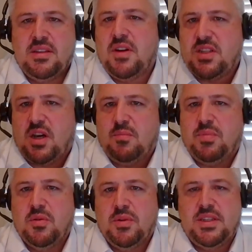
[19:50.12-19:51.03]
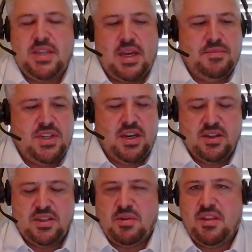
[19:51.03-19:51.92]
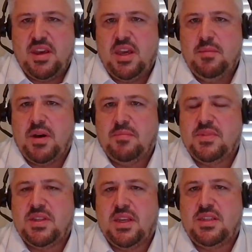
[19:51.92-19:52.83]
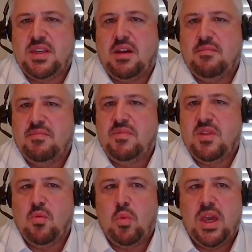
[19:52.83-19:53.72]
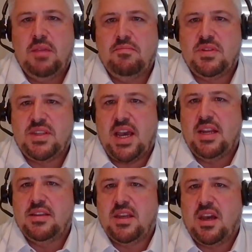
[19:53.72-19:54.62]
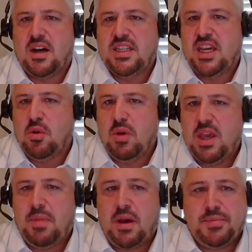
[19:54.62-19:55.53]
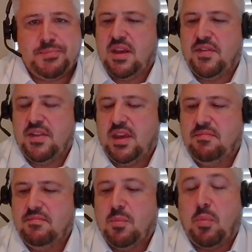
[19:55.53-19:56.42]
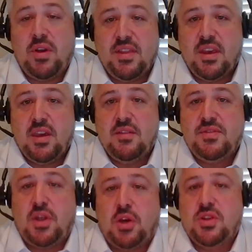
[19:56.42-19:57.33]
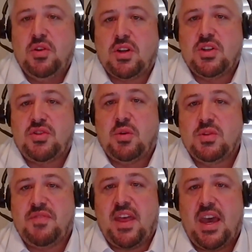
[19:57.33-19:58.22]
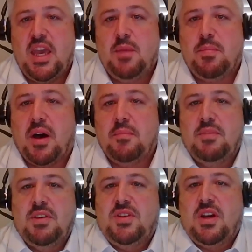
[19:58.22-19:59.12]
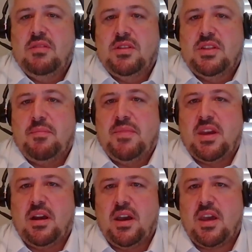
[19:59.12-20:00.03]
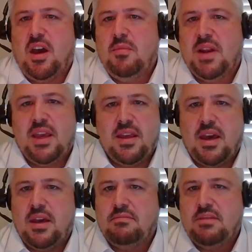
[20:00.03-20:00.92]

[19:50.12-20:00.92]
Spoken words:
For example, with Genous, one of the heat pumps that we sell is the ideal heat pump. If at the point that you've chosen your controls for that heat pump and you've chosen something like Homely, then